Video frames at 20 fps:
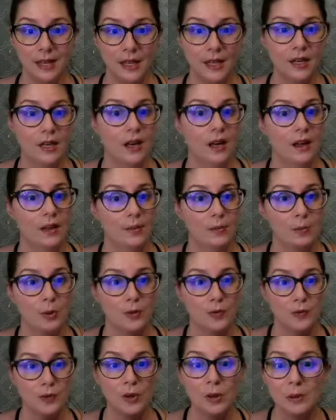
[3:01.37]
it,
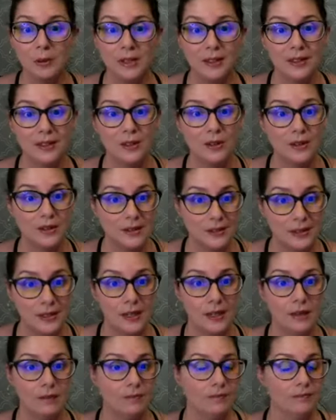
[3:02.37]
preferably that you can see
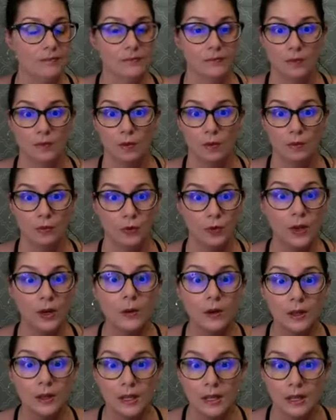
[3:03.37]
it
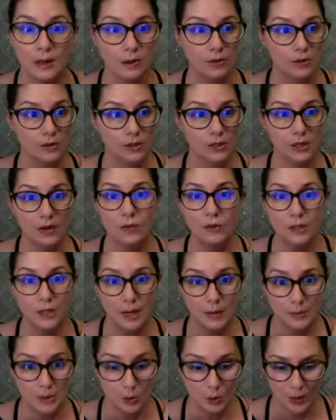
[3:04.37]
frequently, several
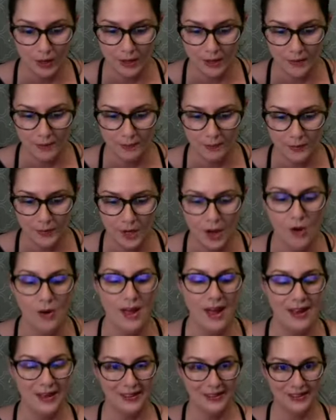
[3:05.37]
times a week.
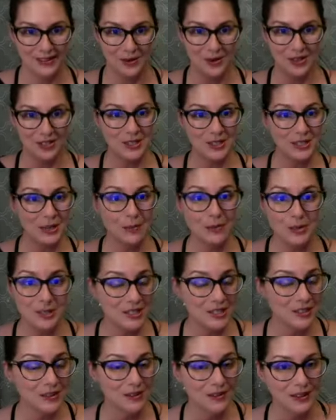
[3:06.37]
Okay, question number
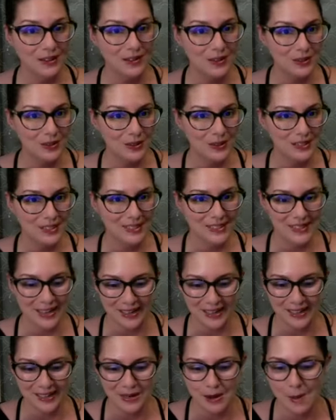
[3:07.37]
2 in the
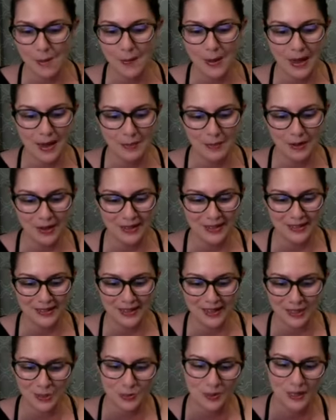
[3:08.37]
30-second pipeline
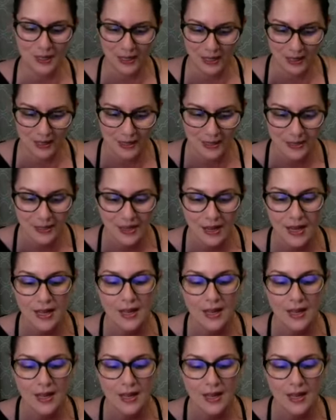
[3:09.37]
assessment is